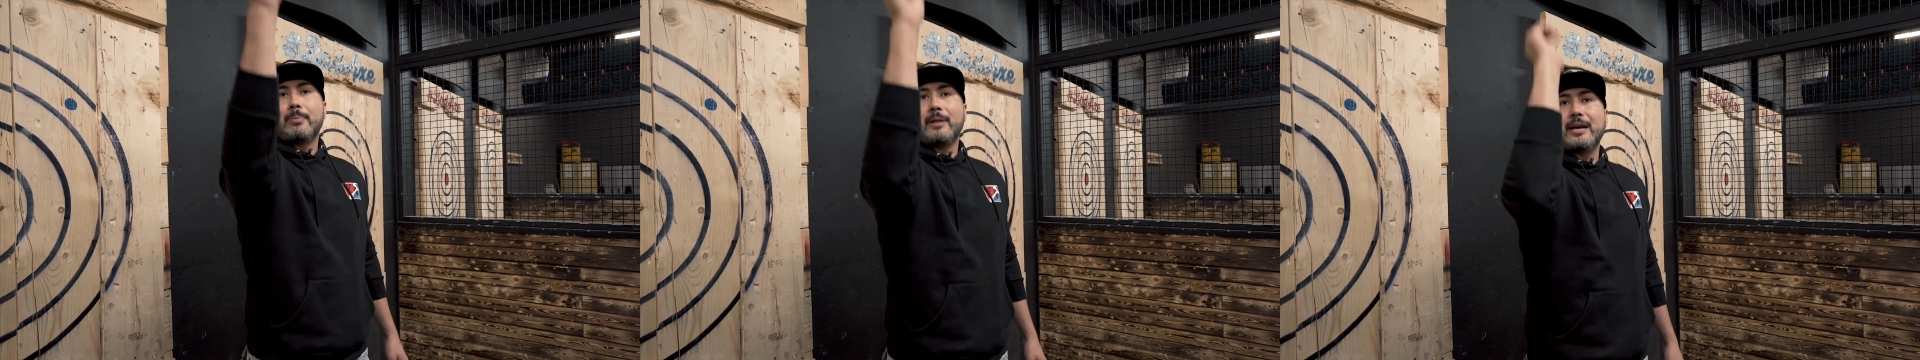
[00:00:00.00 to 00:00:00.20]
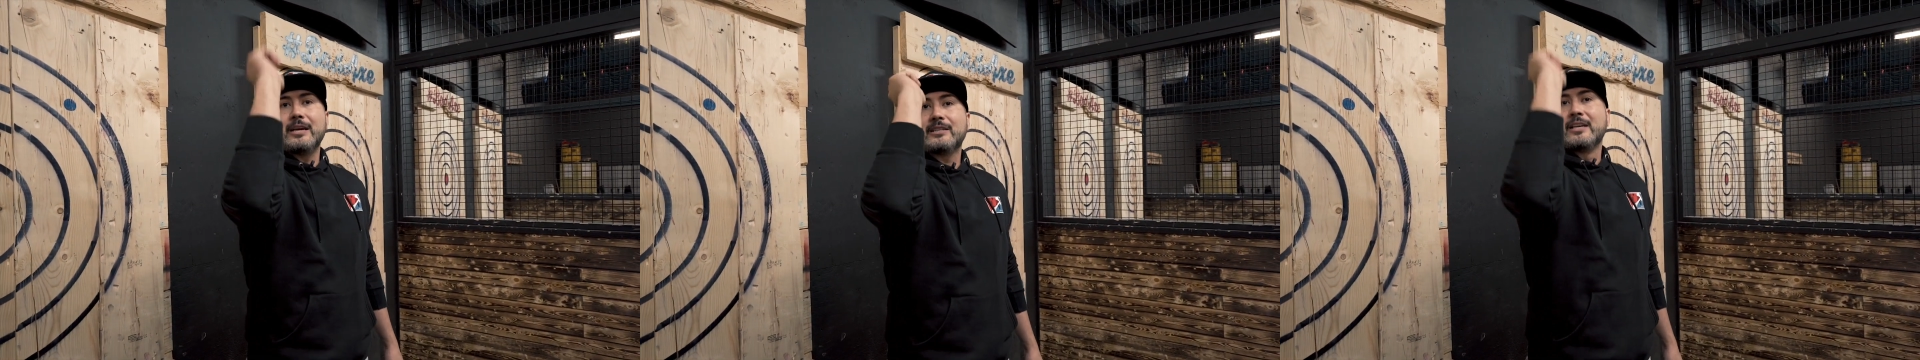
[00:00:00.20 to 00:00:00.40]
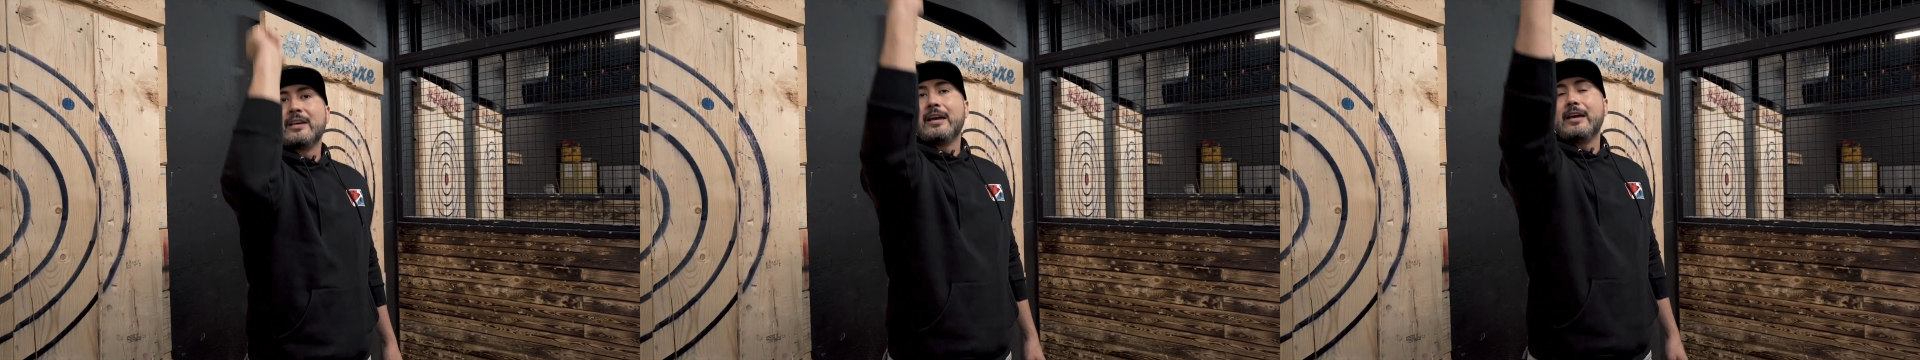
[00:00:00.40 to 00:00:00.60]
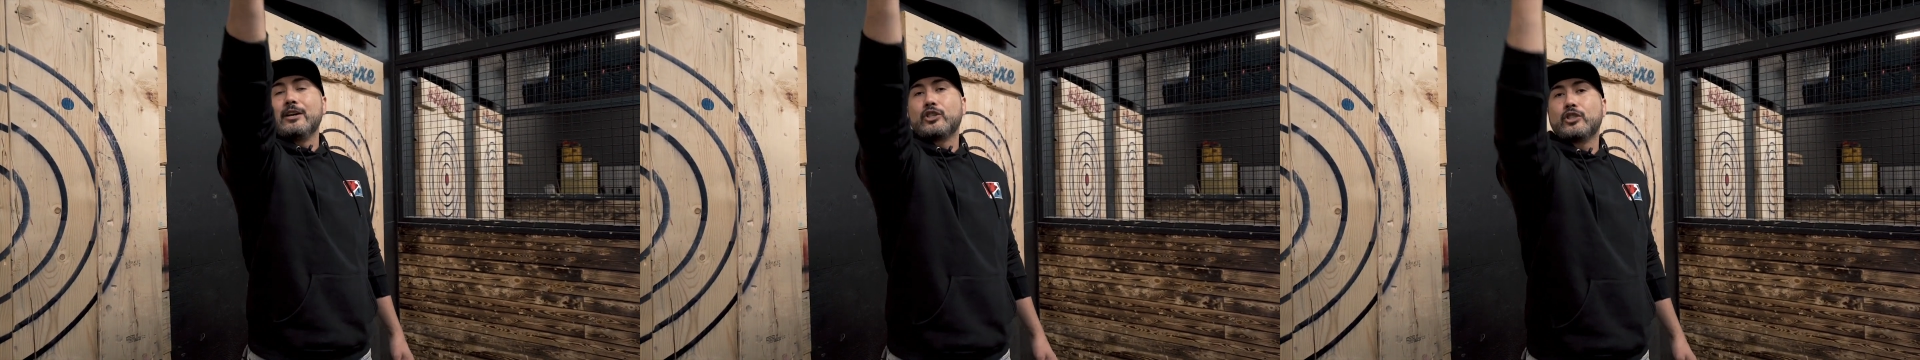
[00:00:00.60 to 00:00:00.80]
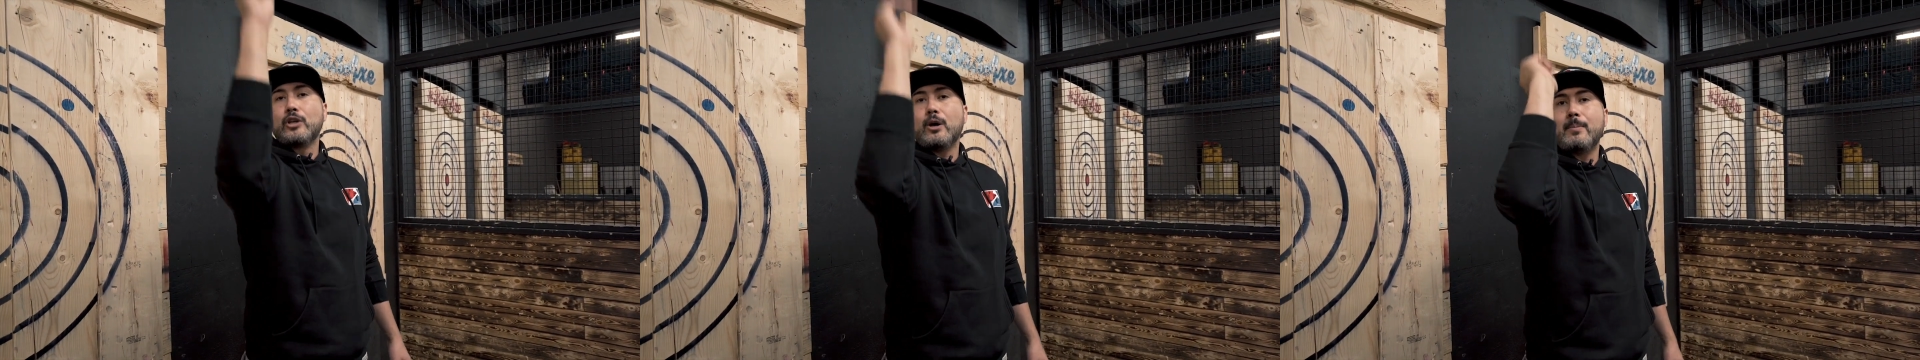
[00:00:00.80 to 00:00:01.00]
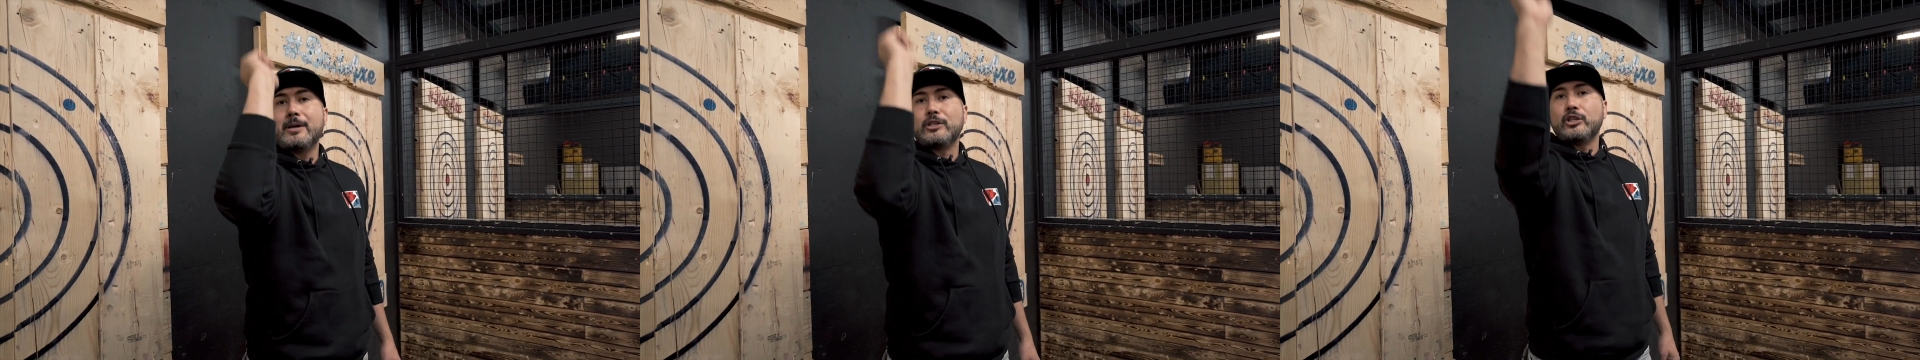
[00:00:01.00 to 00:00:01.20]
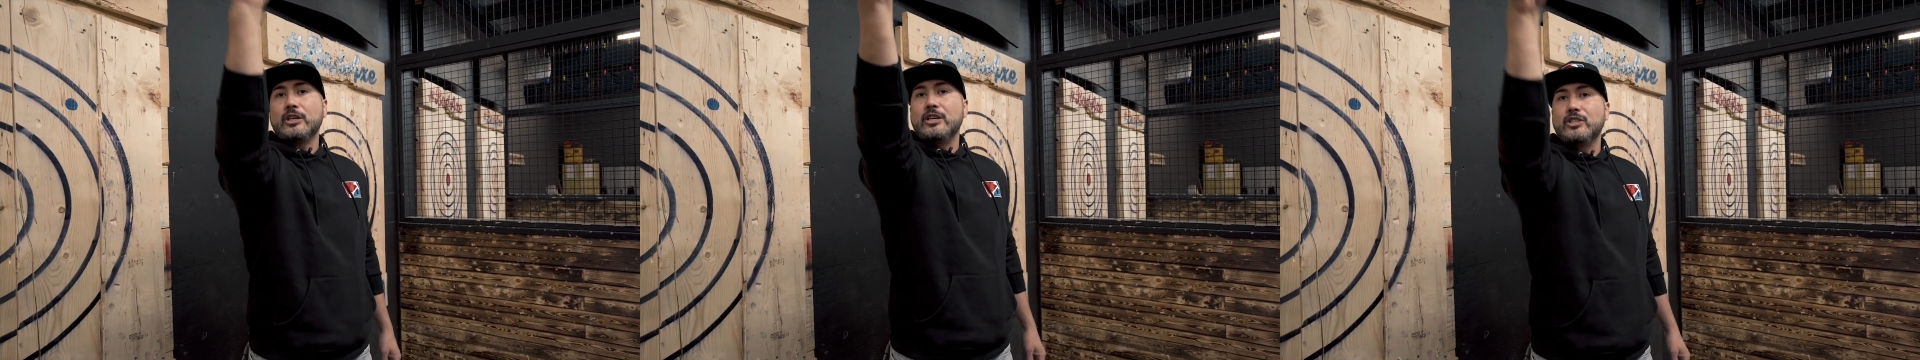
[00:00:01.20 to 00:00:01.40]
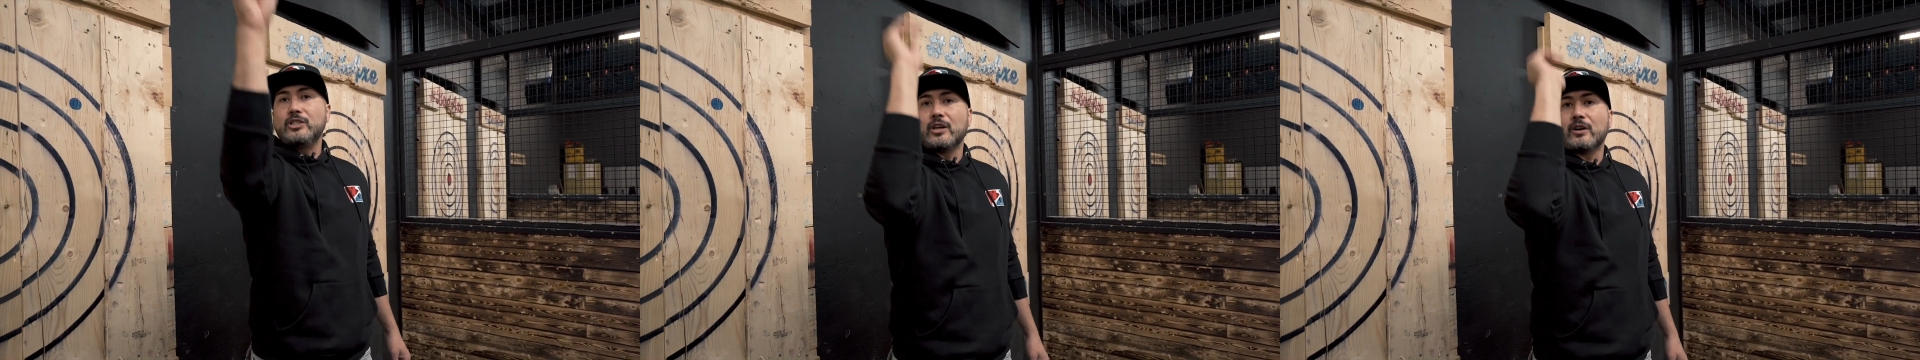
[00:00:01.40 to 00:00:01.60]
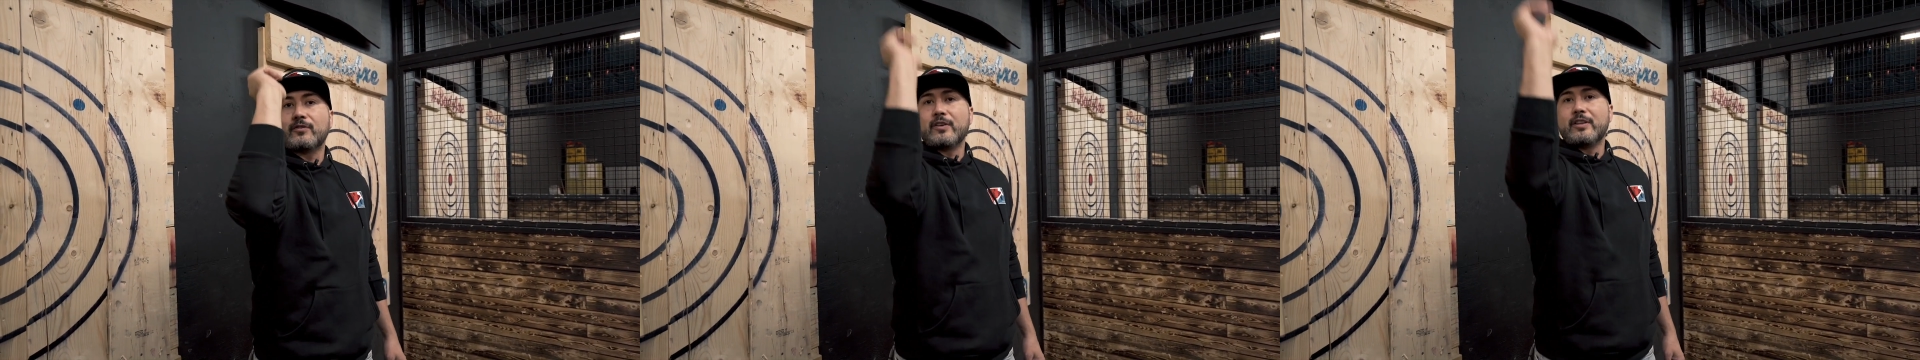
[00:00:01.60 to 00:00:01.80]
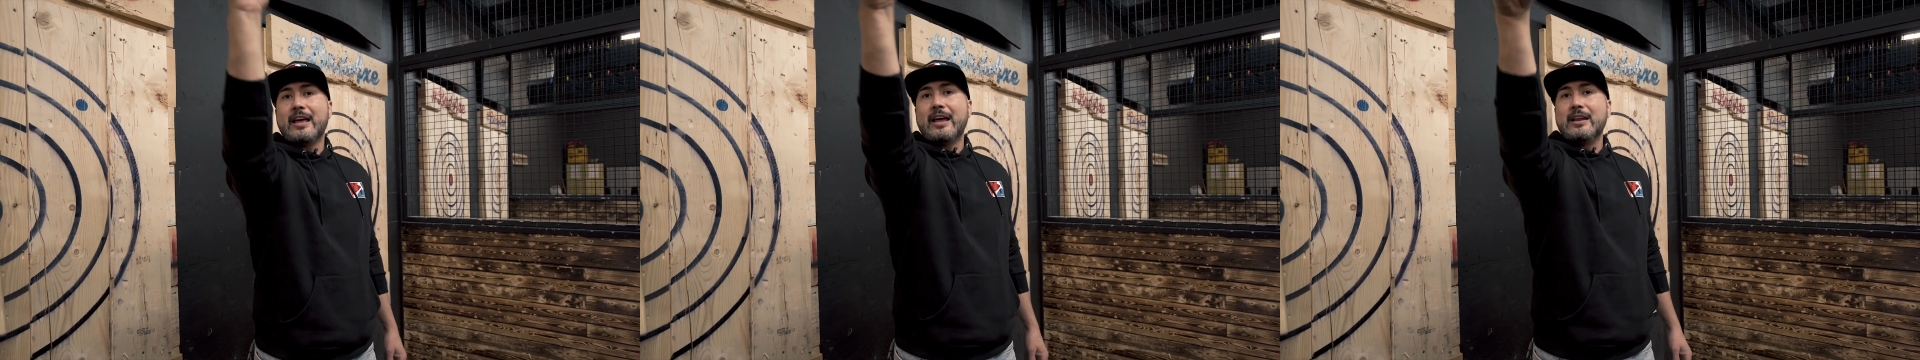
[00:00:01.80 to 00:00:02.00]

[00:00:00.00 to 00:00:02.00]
place, it is so much easier for